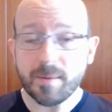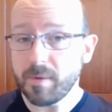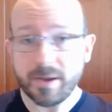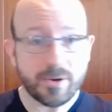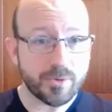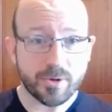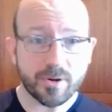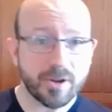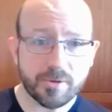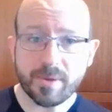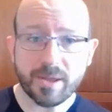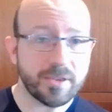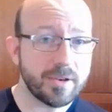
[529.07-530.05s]
I know there are
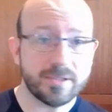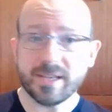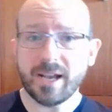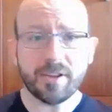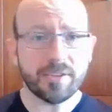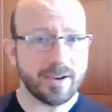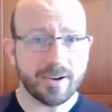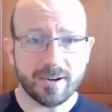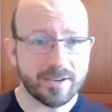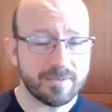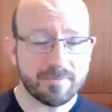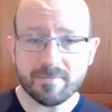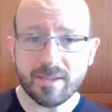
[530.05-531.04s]
other methods out
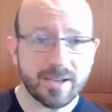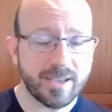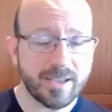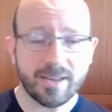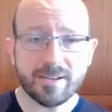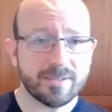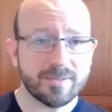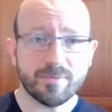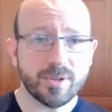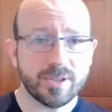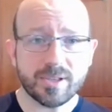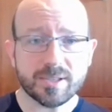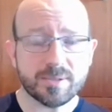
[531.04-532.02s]
there, and again, it
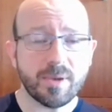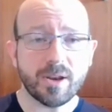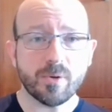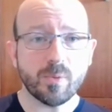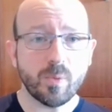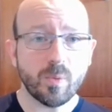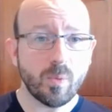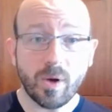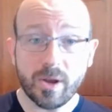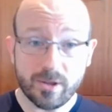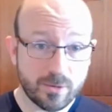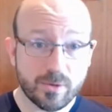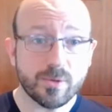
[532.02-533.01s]
really doesn't matter
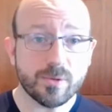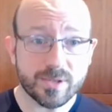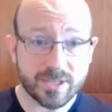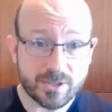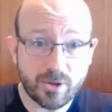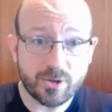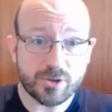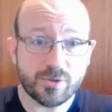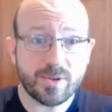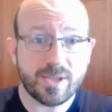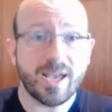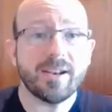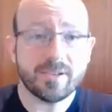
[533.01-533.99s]
what you use as long as you
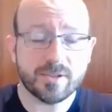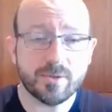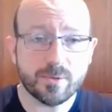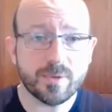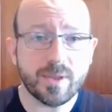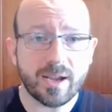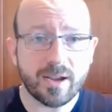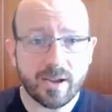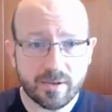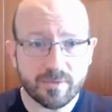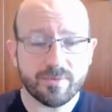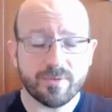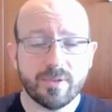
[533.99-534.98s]
get to that kind of